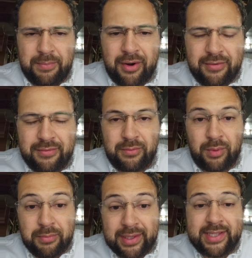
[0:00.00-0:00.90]
Part of
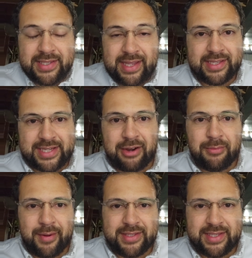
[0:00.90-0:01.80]
what relates to that is
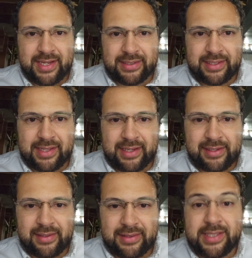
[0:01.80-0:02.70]
Terramon saying that, like,
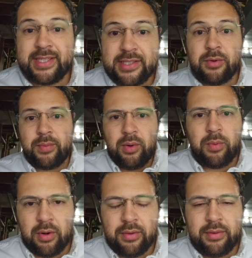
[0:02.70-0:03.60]
this is the real
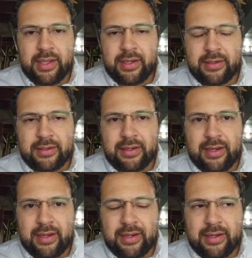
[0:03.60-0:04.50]
world. Like,
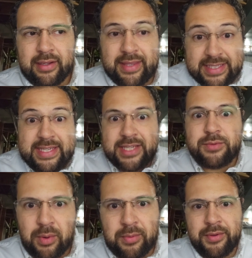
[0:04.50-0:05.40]
this is
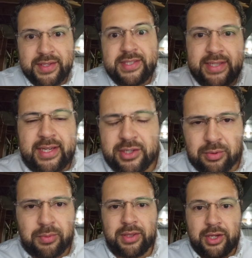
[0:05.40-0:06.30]
his real world. This is the
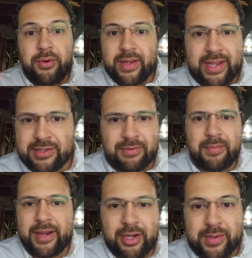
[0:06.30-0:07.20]
digital world. But Kuna isn't
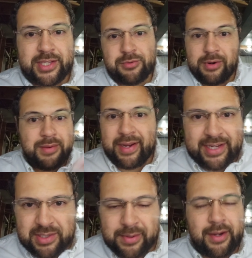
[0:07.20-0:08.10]
run by humans, it's run by
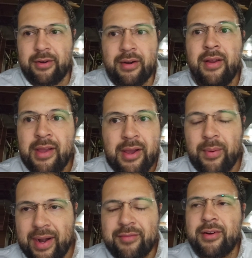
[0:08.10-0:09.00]
Digimon or
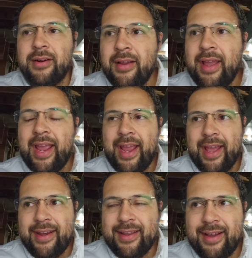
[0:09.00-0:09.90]
whatever.
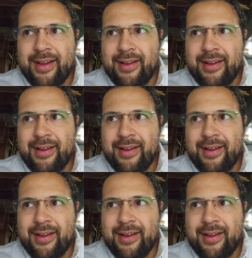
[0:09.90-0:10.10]
And